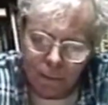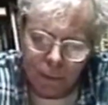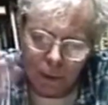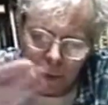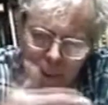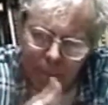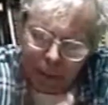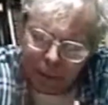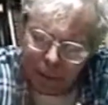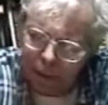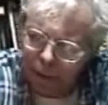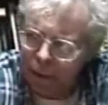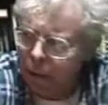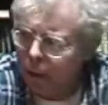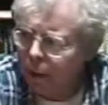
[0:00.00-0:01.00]
I mean,
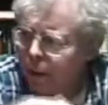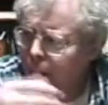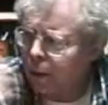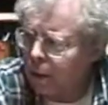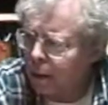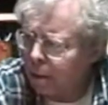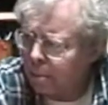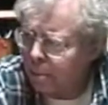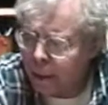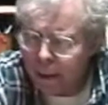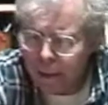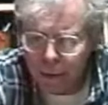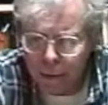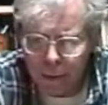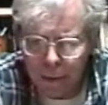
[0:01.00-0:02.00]
a
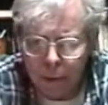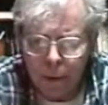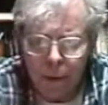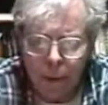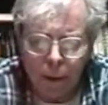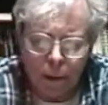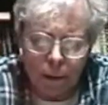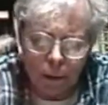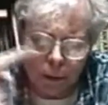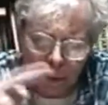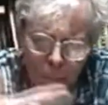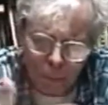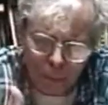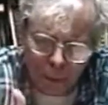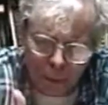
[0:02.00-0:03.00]
painter, a
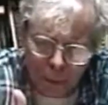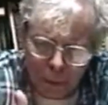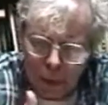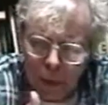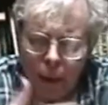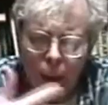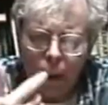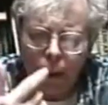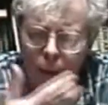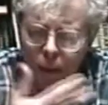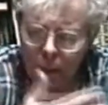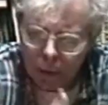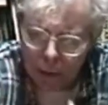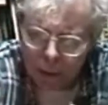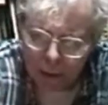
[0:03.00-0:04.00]
sculptor, an
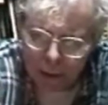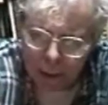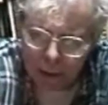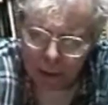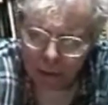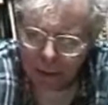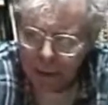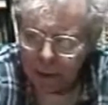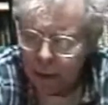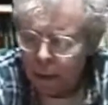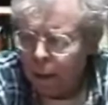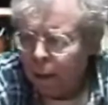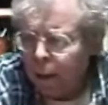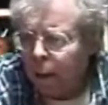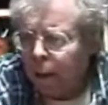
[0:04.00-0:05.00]
architect,
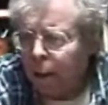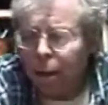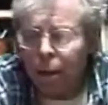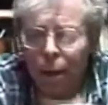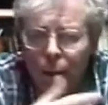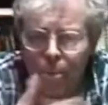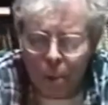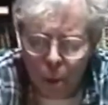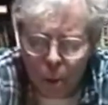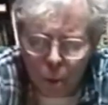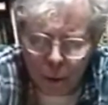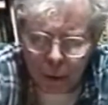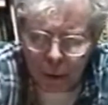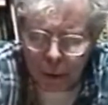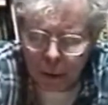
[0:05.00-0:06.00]
a
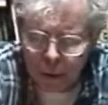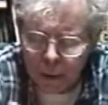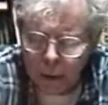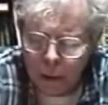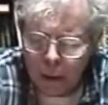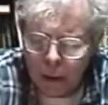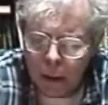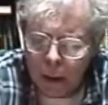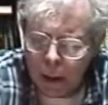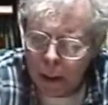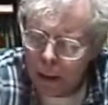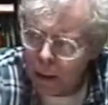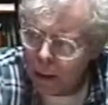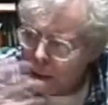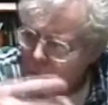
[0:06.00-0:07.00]
poet.
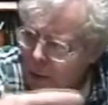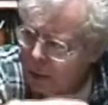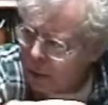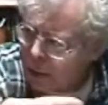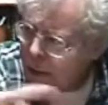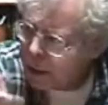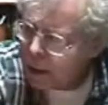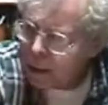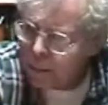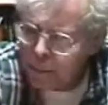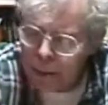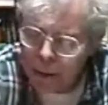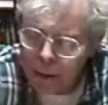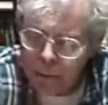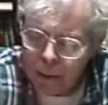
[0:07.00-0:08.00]
He is the
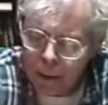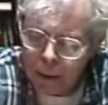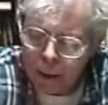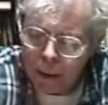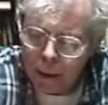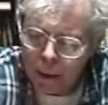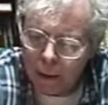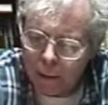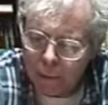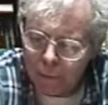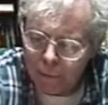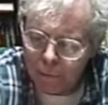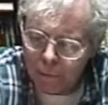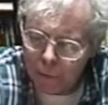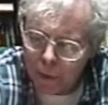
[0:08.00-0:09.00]
epitome
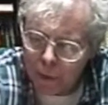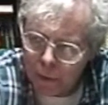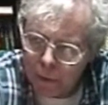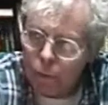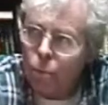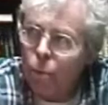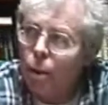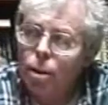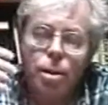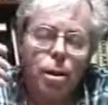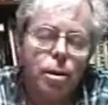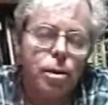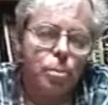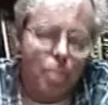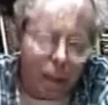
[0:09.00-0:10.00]
of the
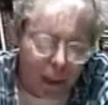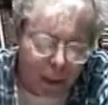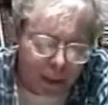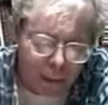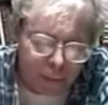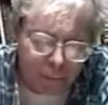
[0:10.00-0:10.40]
Renaissance man.